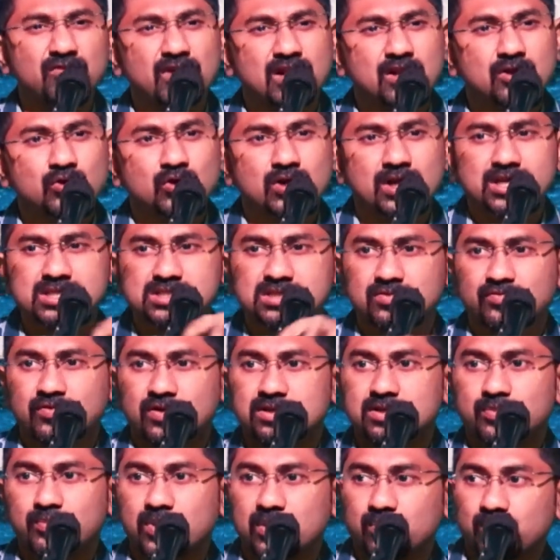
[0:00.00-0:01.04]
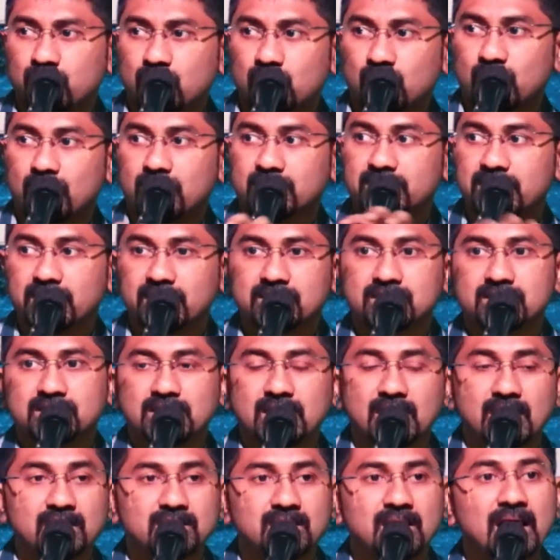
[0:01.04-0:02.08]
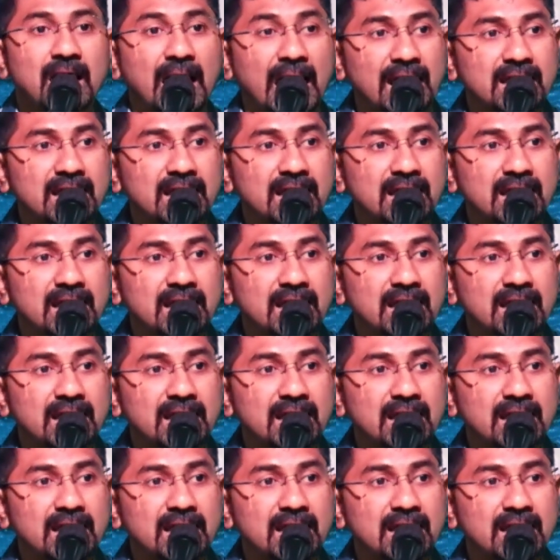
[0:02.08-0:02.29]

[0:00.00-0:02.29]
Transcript: well utilized for the people who are there in the dark.